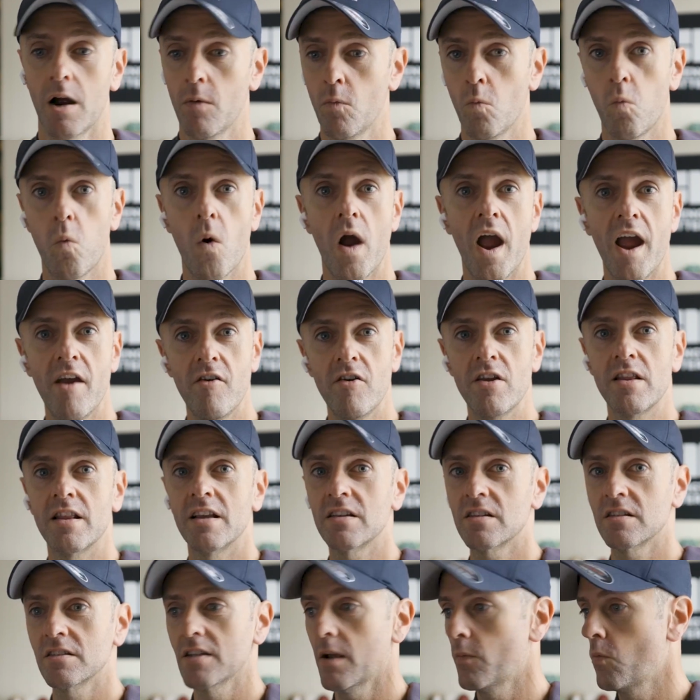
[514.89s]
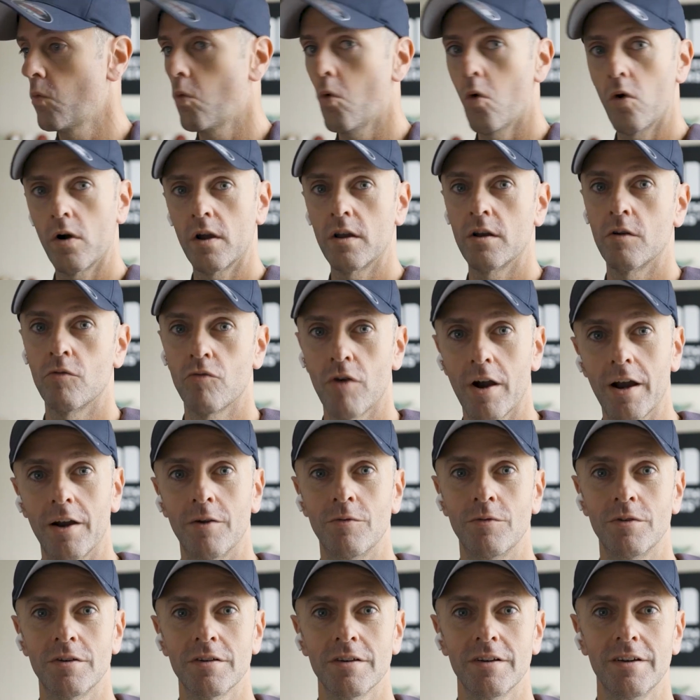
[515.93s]
I'm wearing this as I'm walking
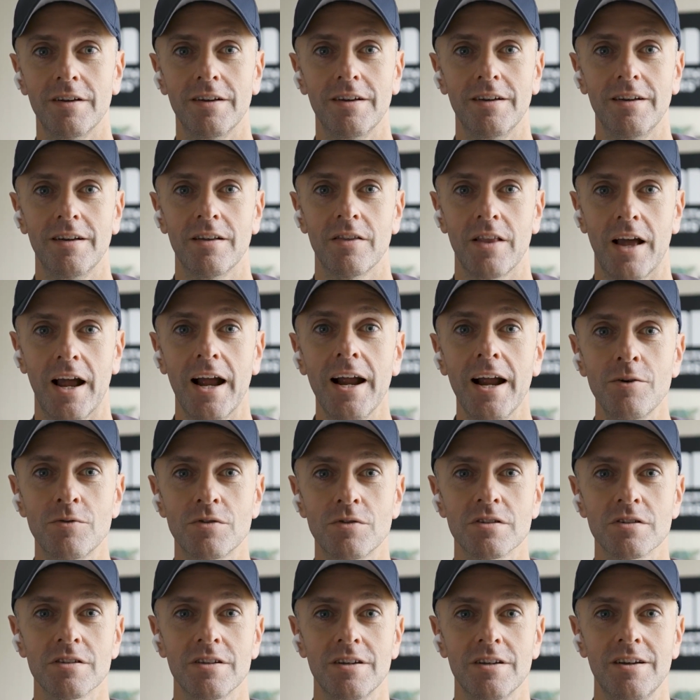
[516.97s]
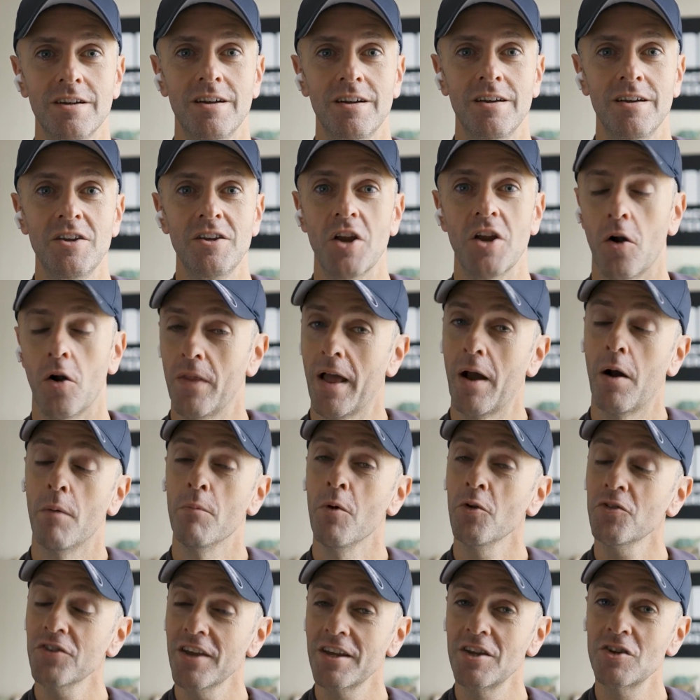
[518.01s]
around the house you know, now I'm
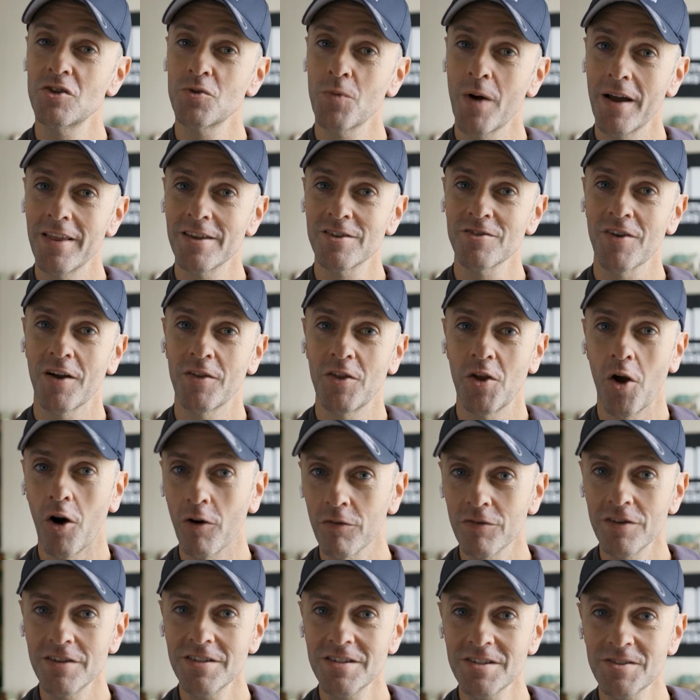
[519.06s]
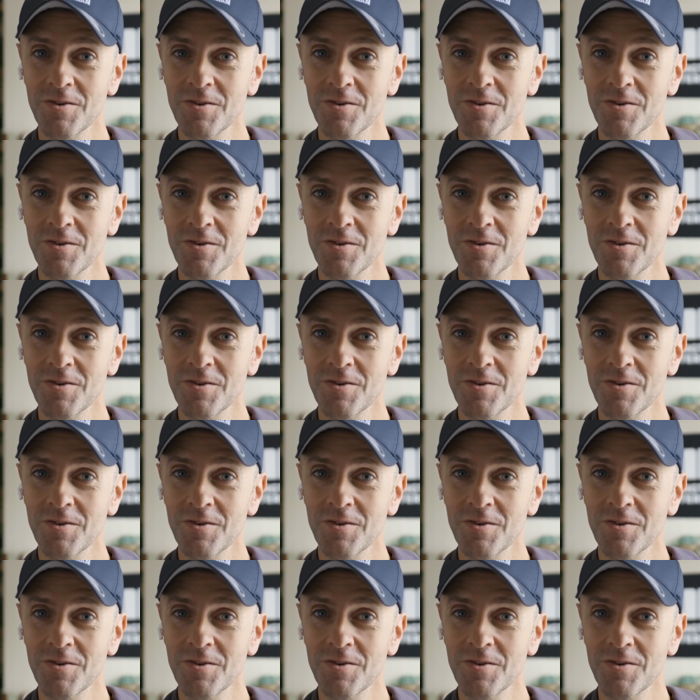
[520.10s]
not saying you should wear this around the office